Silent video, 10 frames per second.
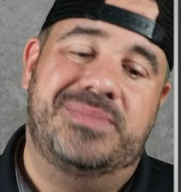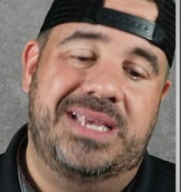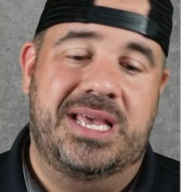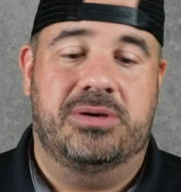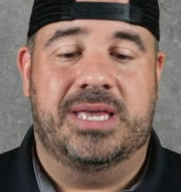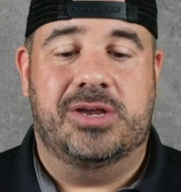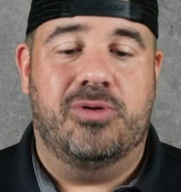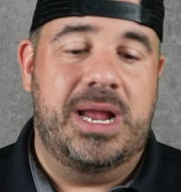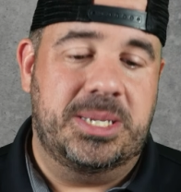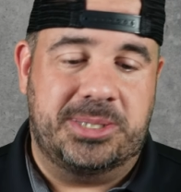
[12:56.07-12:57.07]
Yeah, okay.
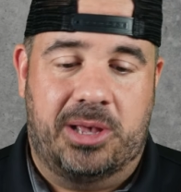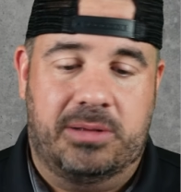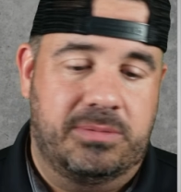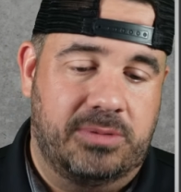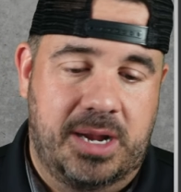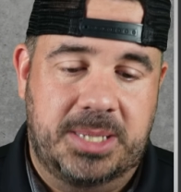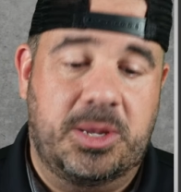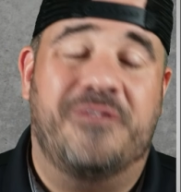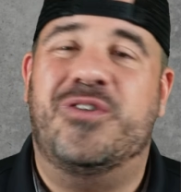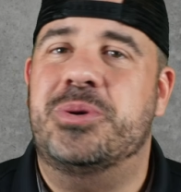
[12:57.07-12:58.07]
Grain of salt. Grain of
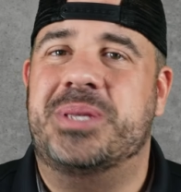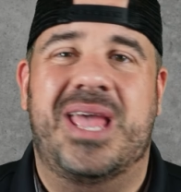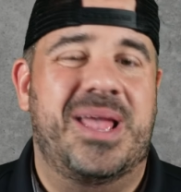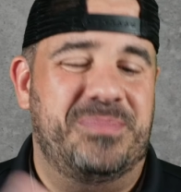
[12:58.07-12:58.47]
salt. First game.